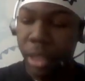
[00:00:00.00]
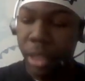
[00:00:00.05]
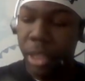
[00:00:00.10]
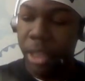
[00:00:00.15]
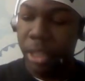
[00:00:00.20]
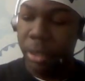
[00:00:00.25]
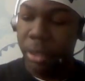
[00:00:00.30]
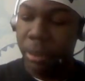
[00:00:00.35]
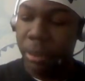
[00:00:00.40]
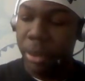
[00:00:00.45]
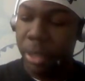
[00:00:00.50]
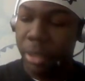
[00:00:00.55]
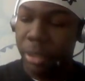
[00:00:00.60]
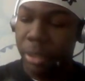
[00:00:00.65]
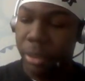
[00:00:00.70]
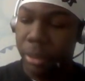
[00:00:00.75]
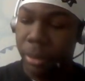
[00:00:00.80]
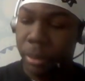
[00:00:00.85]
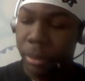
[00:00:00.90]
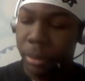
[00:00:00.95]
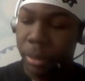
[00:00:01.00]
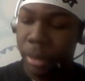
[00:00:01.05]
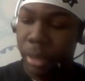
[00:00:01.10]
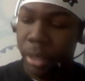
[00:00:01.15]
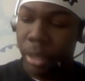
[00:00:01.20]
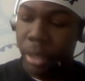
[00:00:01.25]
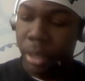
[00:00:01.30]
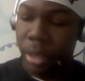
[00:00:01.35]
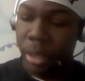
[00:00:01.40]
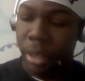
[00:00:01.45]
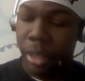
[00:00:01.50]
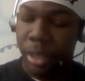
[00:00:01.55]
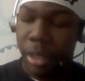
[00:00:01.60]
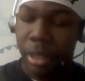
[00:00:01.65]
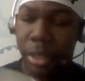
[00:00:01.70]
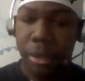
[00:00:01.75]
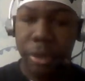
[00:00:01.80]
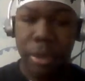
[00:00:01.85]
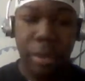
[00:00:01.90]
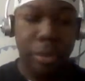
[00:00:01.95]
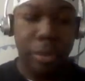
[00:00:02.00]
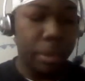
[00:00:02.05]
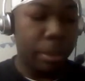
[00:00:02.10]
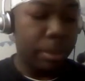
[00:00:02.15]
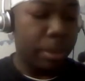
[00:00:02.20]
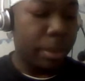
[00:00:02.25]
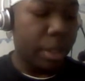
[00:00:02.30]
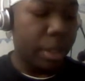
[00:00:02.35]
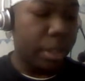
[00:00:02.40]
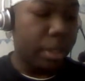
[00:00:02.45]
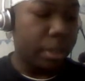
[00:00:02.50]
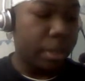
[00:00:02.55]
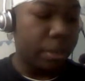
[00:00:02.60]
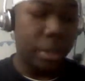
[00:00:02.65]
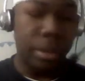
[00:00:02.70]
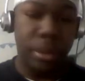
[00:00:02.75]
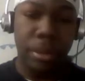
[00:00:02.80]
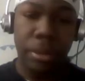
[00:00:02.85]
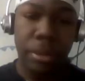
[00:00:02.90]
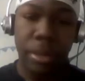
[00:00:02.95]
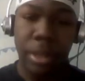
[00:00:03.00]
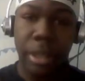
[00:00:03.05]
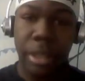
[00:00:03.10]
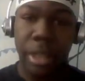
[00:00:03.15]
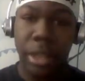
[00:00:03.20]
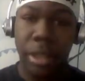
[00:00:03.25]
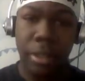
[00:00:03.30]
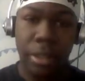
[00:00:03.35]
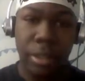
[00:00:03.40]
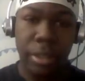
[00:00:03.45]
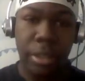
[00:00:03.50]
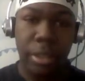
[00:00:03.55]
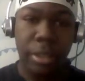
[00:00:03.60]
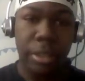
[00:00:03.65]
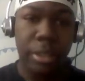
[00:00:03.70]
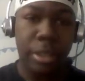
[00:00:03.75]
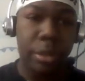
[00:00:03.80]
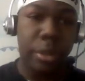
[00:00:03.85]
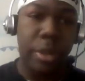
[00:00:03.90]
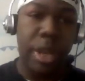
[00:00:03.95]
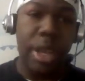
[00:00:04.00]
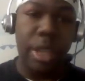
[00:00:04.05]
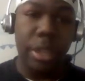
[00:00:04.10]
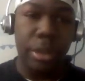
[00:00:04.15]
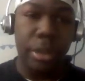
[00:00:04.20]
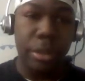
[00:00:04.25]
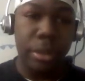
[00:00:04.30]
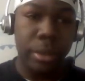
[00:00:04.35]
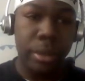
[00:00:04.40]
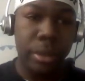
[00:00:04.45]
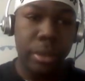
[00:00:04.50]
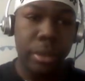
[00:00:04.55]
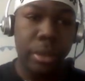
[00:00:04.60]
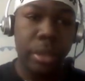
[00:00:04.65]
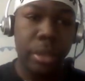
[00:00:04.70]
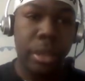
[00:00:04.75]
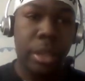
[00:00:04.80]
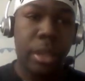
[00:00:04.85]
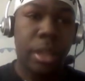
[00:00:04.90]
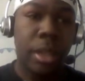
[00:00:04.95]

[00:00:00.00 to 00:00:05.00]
it explains to you different parts of a character, such as the radicals,